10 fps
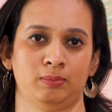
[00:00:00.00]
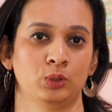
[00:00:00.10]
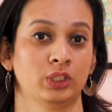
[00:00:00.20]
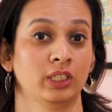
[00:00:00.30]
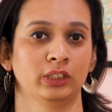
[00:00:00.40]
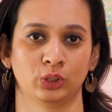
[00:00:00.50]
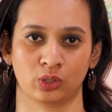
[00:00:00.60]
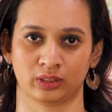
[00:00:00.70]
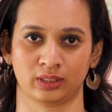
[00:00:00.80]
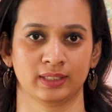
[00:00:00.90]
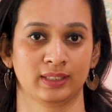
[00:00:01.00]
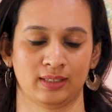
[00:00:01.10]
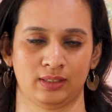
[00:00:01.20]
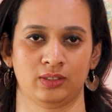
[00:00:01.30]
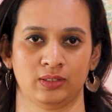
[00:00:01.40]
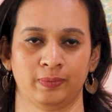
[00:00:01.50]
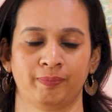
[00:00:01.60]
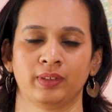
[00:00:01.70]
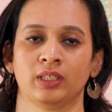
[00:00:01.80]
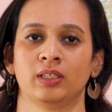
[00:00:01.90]
posting shorts is critical.
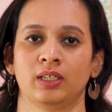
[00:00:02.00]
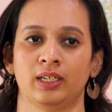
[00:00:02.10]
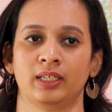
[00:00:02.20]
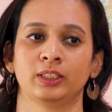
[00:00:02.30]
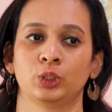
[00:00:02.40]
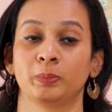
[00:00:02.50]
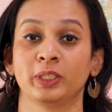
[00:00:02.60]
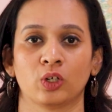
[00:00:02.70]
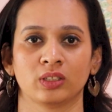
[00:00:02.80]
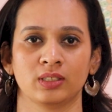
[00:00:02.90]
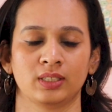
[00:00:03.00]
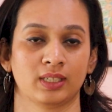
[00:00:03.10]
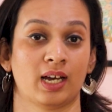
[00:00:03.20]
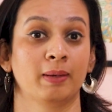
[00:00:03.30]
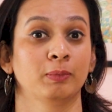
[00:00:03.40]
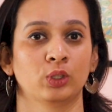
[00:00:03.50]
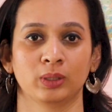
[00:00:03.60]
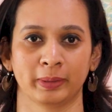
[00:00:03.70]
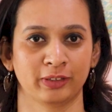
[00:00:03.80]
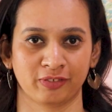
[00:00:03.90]
And to be honest, I'm not
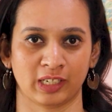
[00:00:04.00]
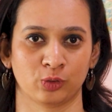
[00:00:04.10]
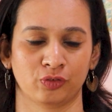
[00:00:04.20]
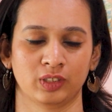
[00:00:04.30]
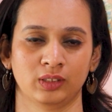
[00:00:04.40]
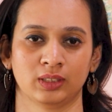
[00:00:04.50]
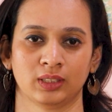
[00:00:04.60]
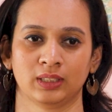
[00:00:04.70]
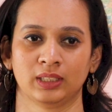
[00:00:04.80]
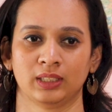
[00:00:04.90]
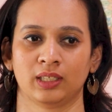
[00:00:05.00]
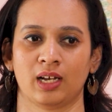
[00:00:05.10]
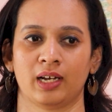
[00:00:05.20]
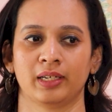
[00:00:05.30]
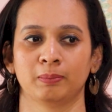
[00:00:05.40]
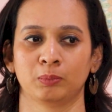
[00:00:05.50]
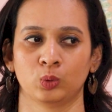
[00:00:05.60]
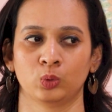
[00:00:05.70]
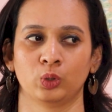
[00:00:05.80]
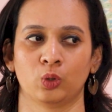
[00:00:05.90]
a big fan of it. I am
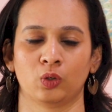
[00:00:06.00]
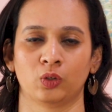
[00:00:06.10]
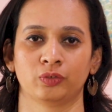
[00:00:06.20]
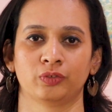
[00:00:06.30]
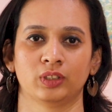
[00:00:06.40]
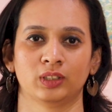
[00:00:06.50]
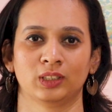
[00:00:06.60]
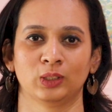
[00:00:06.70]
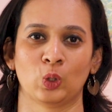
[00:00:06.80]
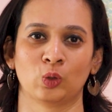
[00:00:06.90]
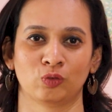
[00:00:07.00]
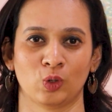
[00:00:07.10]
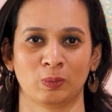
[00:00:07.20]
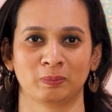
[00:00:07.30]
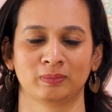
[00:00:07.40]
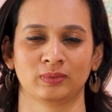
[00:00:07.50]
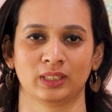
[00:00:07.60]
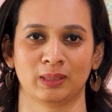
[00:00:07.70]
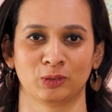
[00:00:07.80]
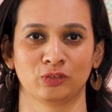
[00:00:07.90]
more of a long form
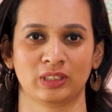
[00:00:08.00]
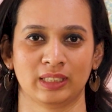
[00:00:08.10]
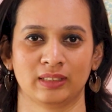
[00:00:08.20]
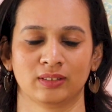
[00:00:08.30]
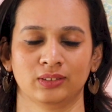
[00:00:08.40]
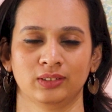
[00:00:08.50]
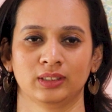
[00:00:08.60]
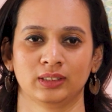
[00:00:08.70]
type of creator.